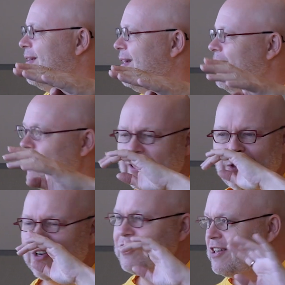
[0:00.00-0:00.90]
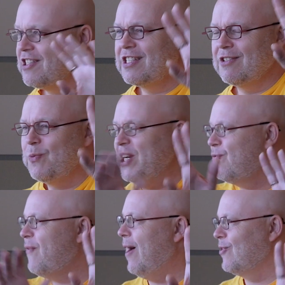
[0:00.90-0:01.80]
mm-hmm. right? You're not gonna switch
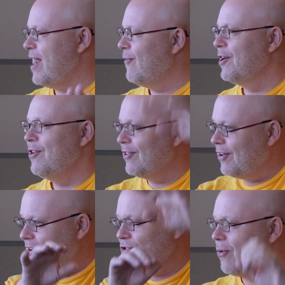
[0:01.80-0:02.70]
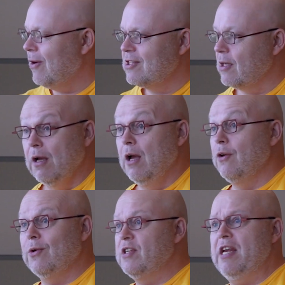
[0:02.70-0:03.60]
files ever, you're not gonna scroll, it's like,
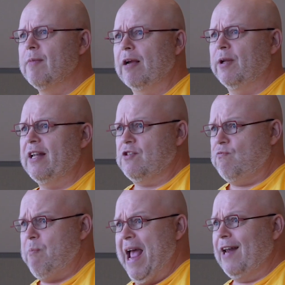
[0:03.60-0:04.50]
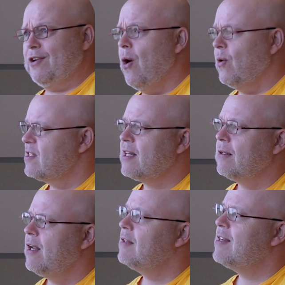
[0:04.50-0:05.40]
you could see him like, but that's bad code. It's like,
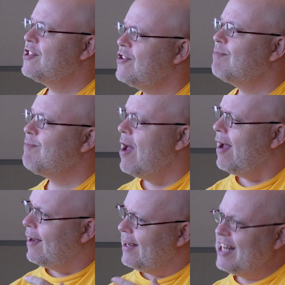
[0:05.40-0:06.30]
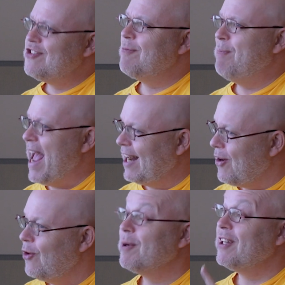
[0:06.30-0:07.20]
it's not, It's not bad
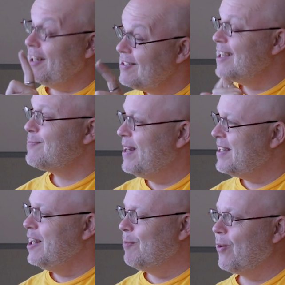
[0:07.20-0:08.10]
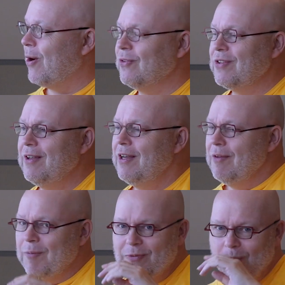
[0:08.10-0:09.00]
code, but it is less maintainable code.
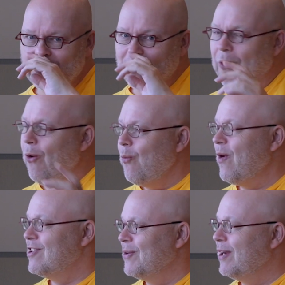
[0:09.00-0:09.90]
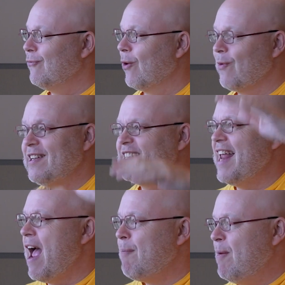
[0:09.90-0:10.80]
Mm-hmm. But what we're always looking for, right, is
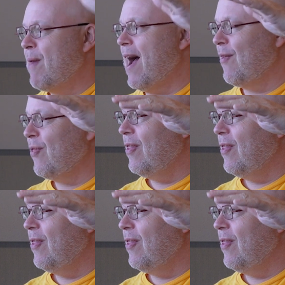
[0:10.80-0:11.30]
the happy path.